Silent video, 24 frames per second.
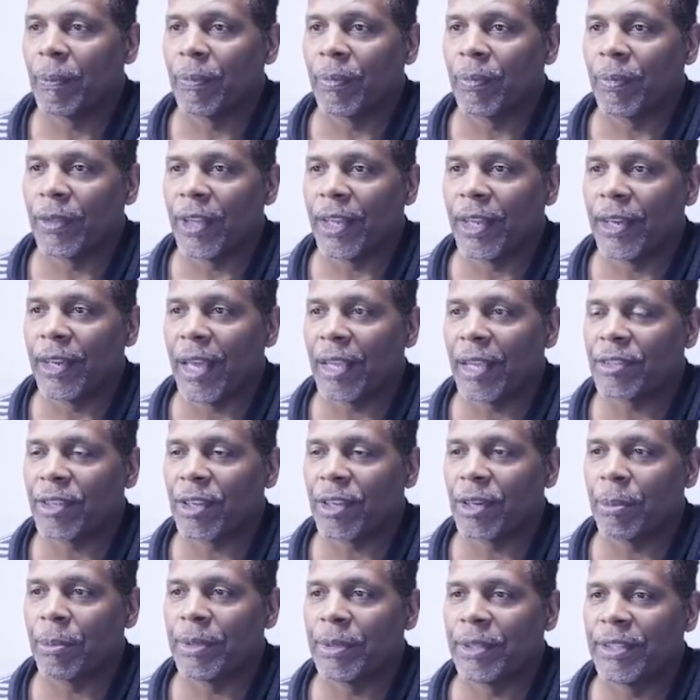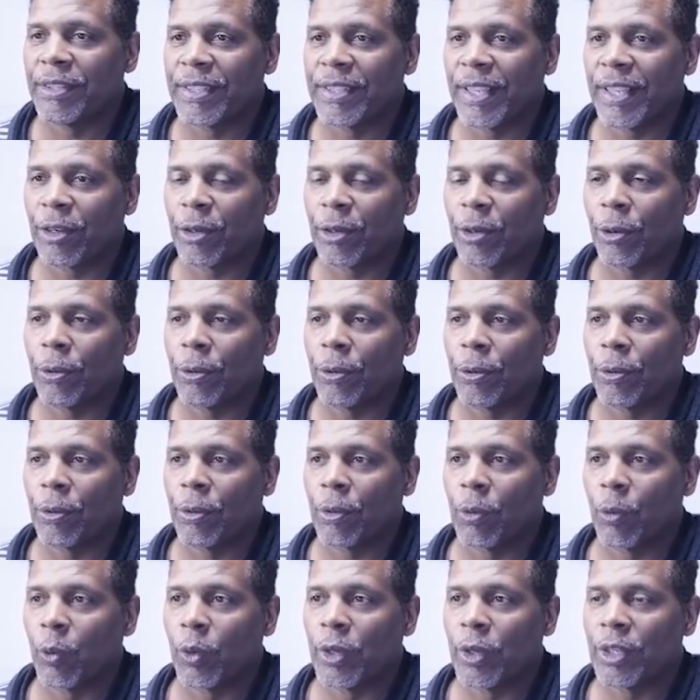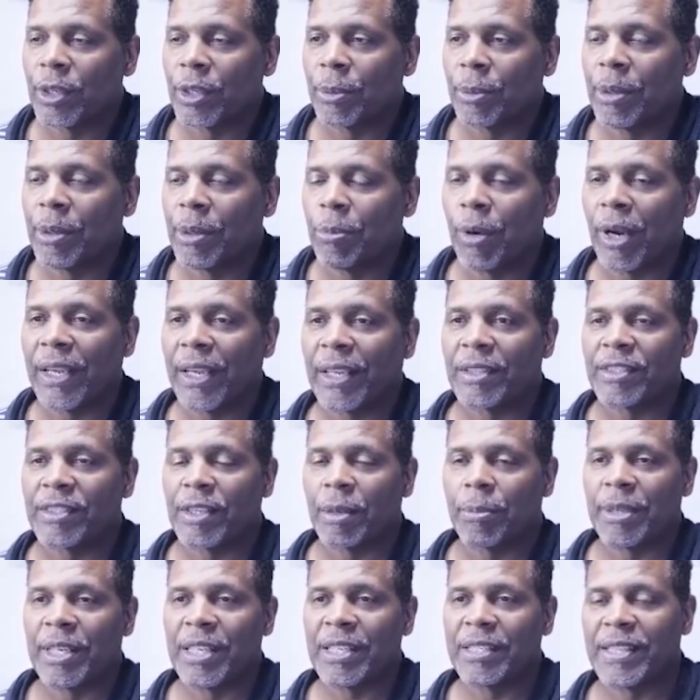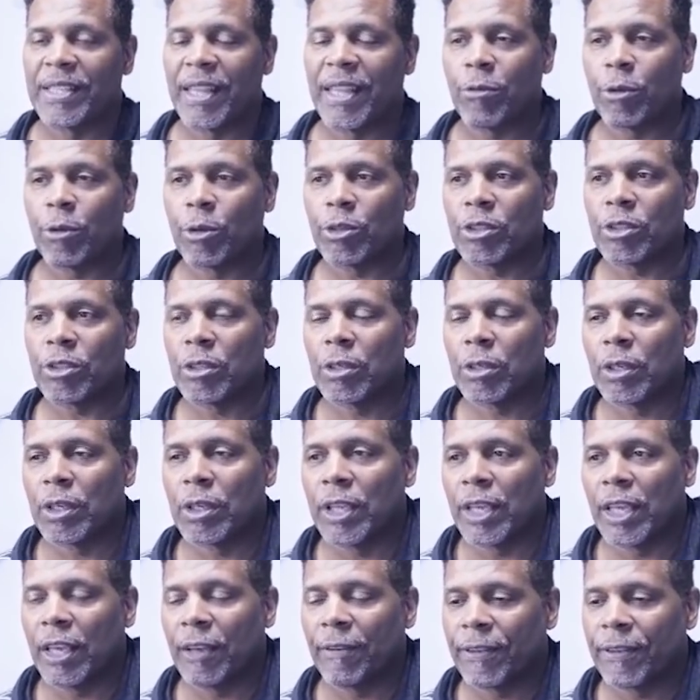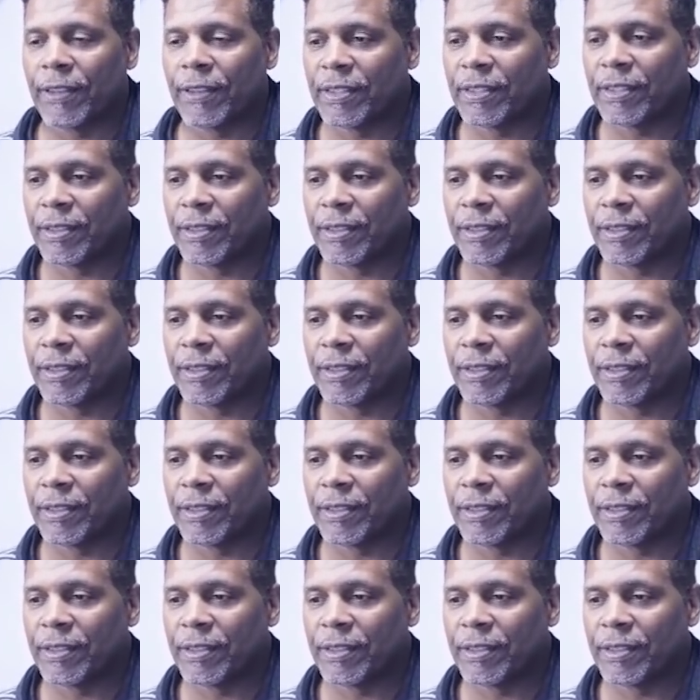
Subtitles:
then that's going to signal we should be breaking some of these levels. If it